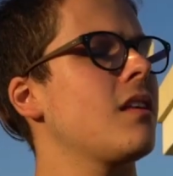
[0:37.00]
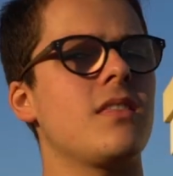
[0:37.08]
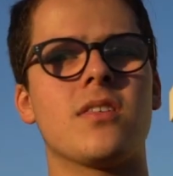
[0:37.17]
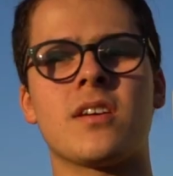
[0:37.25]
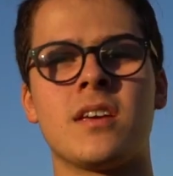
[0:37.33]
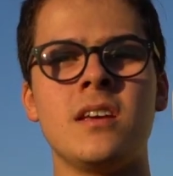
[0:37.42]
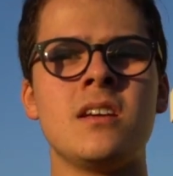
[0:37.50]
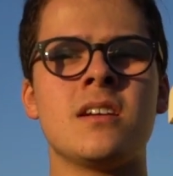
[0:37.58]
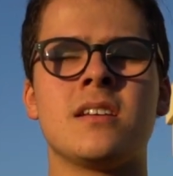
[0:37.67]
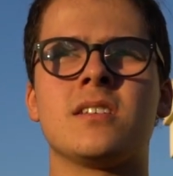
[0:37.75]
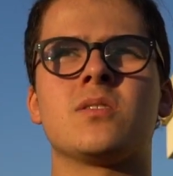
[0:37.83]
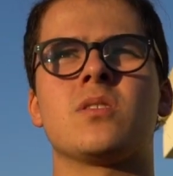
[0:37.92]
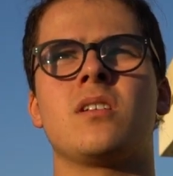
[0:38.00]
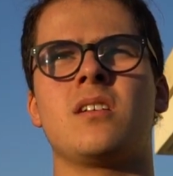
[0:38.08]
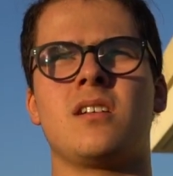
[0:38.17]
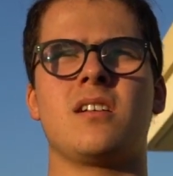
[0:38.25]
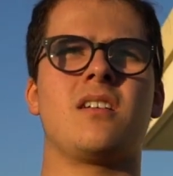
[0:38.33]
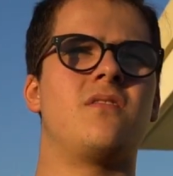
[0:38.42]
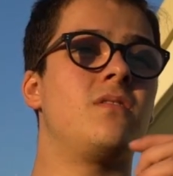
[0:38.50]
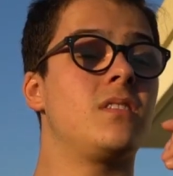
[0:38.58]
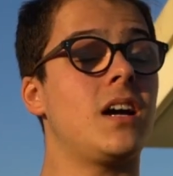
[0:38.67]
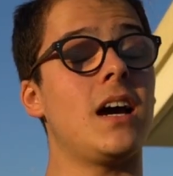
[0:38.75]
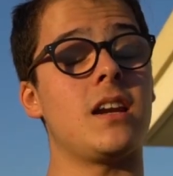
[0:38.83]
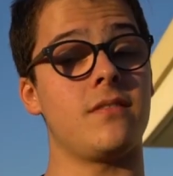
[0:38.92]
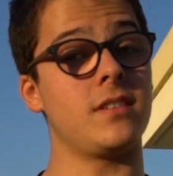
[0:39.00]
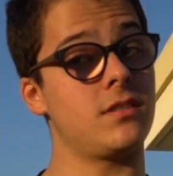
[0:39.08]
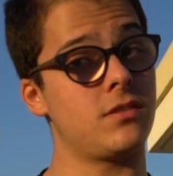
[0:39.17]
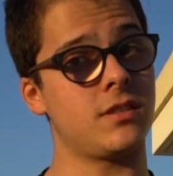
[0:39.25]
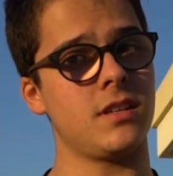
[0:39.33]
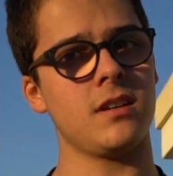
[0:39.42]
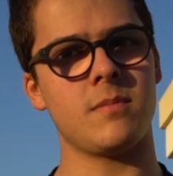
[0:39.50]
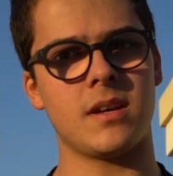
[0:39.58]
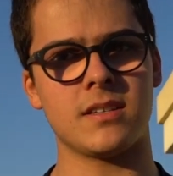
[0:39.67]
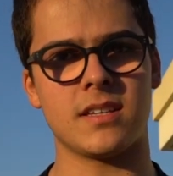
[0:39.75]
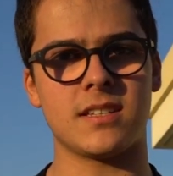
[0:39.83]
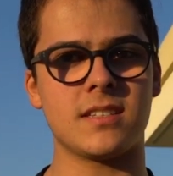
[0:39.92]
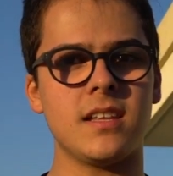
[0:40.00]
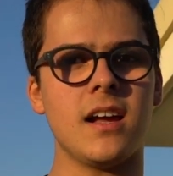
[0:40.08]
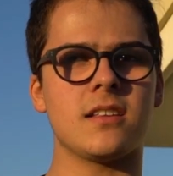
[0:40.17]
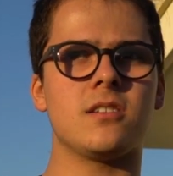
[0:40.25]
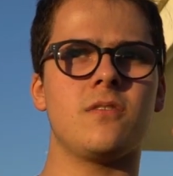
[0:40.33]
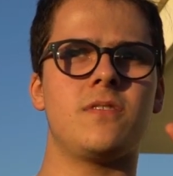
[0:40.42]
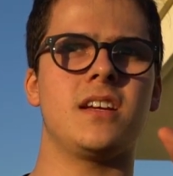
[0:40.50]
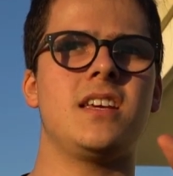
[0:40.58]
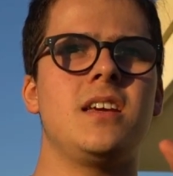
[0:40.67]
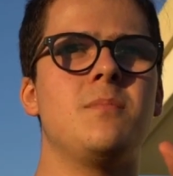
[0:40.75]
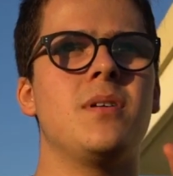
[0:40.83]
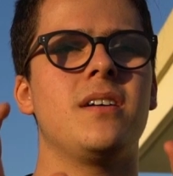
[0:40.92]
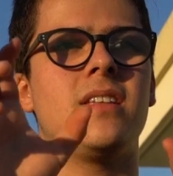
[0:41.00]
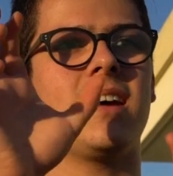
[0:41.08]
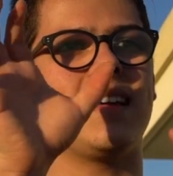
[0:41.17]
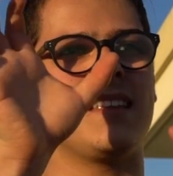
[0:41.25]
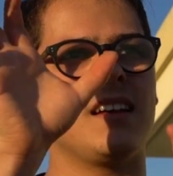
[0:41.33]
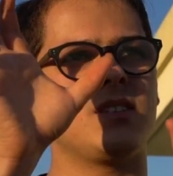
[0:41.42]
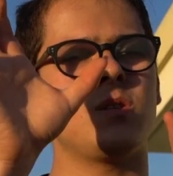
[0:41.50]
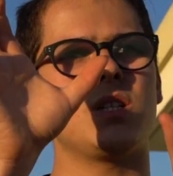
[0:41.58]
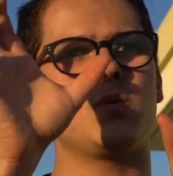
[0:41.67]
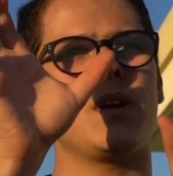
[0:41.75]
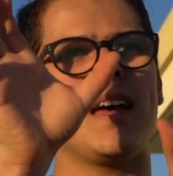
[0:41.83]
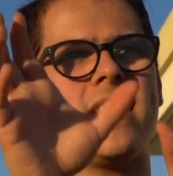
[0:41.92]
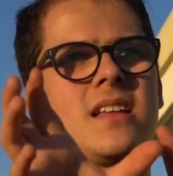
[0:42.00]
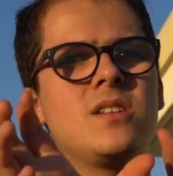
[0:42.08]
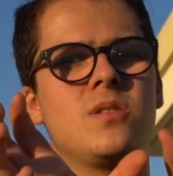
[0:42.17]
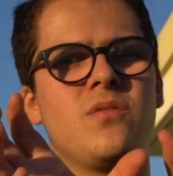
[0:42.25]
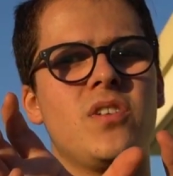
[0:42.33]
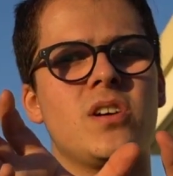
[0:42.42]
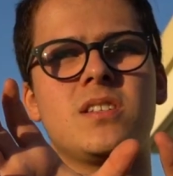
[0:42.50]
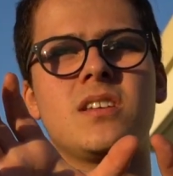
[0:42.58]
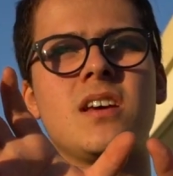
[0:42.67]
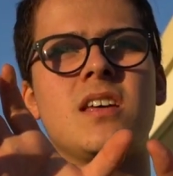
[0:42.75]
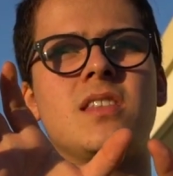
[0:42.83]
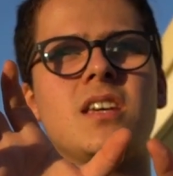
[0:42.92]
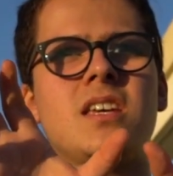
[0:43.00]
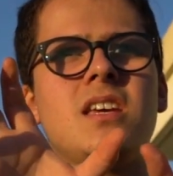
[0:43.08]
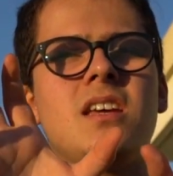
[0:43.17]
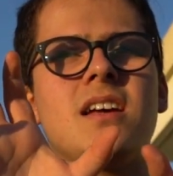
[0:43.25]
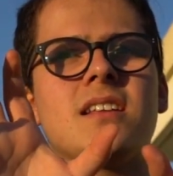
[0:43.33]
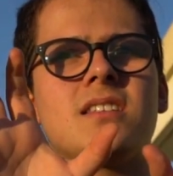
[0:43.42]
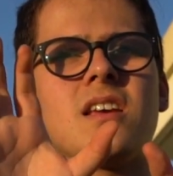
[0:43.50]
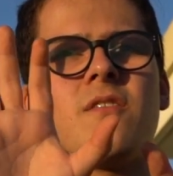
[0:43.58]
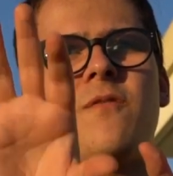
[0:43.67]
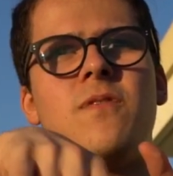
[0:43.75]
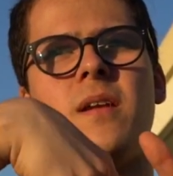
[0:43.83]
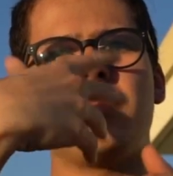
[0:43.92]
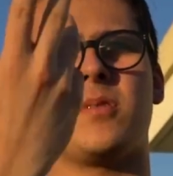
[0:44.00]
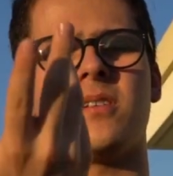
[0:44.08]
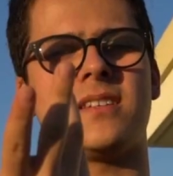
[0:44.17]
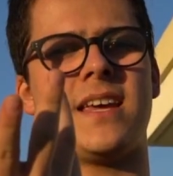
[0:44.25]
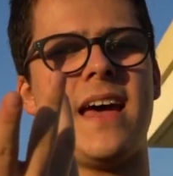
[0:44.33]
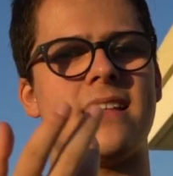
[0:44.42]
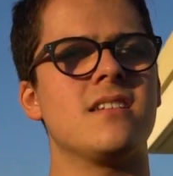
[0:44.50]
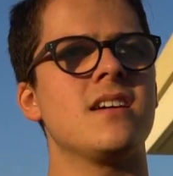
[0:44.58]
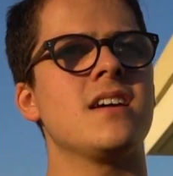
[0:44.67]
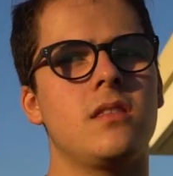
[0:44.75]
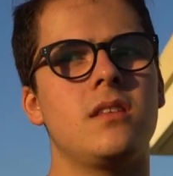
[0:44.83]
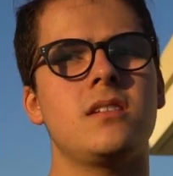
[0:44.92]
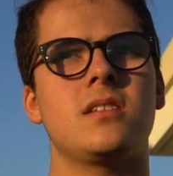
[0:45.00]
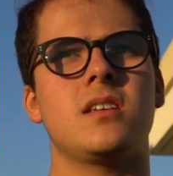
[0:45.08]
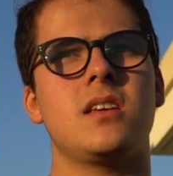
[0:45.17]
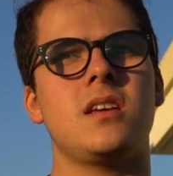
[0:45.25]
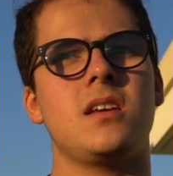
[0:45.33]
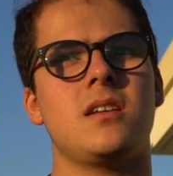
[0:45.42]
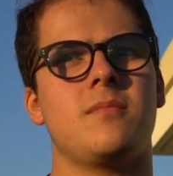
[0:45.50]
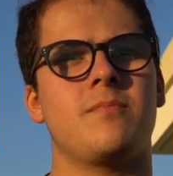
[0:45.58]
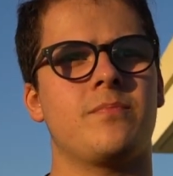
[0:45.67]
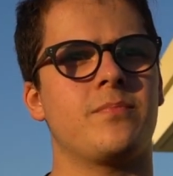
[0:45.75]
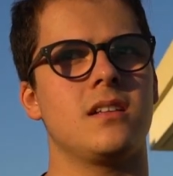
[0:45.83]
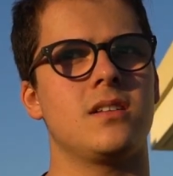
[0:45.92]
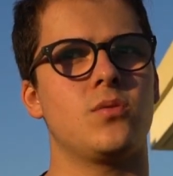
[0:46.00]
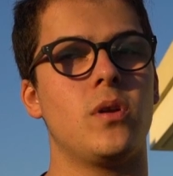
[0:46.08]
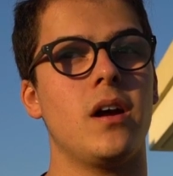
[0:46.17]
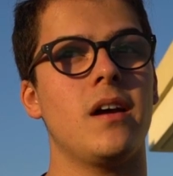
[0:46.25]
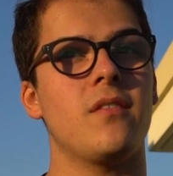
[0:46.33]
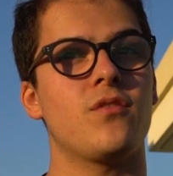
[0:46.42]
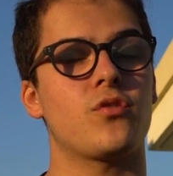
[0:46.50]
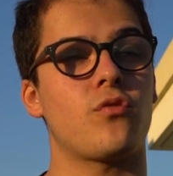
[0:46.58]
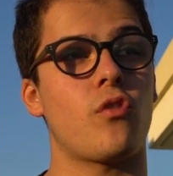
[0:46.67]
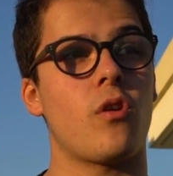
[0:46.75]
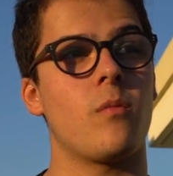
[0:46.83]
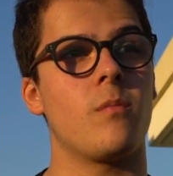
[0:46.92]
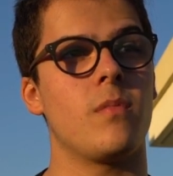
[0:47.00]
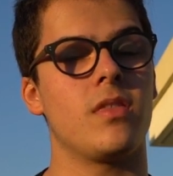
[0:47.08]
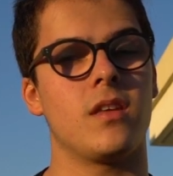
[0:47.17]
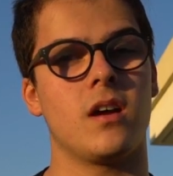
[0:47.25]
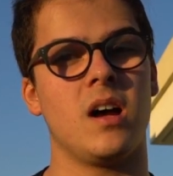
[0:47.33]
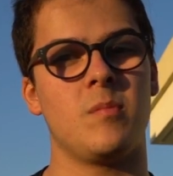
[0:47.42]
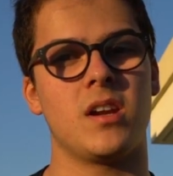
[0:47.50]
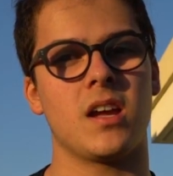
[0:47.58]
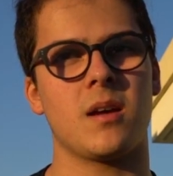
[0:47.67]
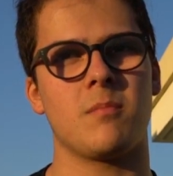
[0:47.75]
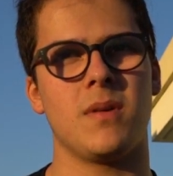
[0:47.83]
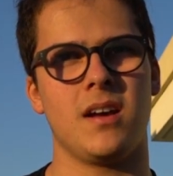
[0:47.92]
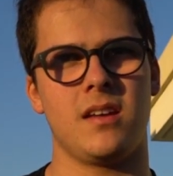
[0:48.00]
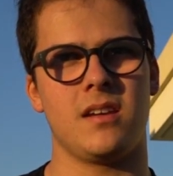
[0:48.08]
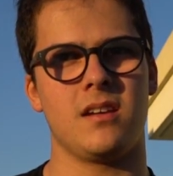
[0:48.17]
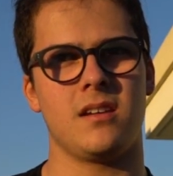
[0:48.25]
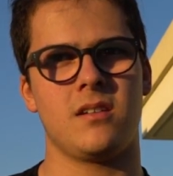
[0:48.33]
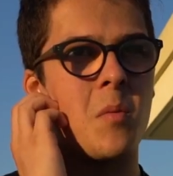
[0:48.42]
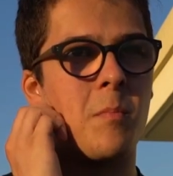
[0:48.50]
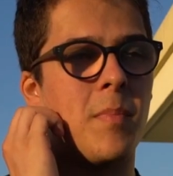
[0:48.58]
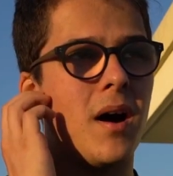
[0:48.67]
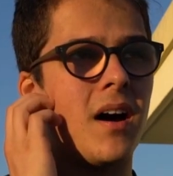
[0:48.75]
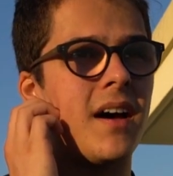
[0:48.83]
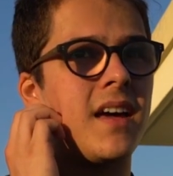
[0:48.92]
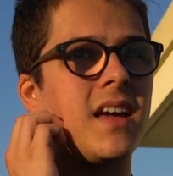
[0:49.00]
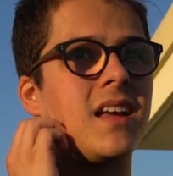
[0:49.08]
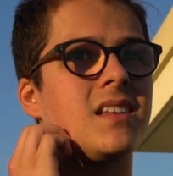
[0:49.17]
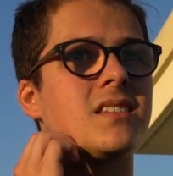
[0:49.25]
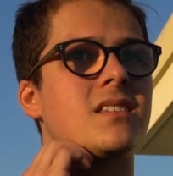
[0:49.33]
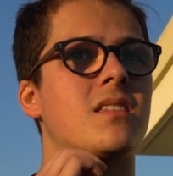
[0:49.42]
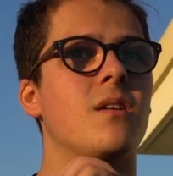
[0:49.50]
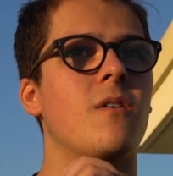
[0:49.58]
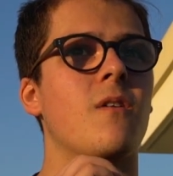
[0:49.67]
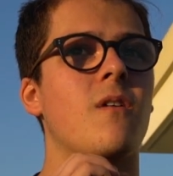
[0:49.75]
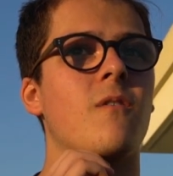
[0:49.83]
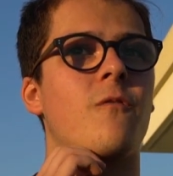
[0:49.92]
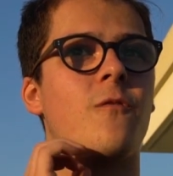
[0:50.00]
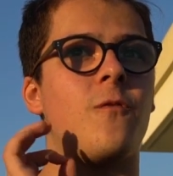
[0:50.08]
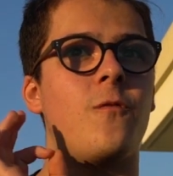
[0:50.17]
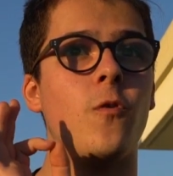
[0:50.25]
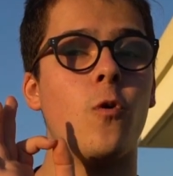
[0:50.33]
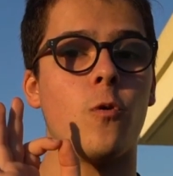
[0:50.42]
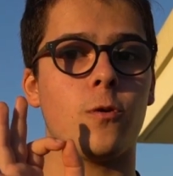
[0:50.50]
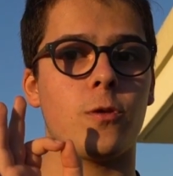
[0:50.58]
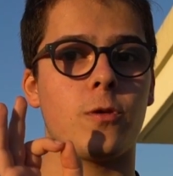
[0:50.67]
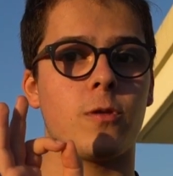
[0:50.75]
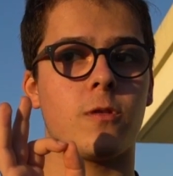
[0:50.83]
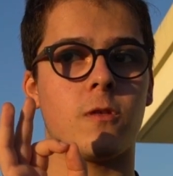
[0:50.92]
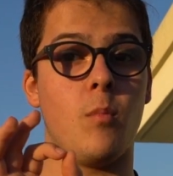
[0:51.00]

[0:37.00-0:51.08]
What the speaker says: The key is kind of interesting because it starts off in a key, but as soon as we get into the verse, the key gets flipped on its head. This key derives from the harmonic minor, but it's the fourth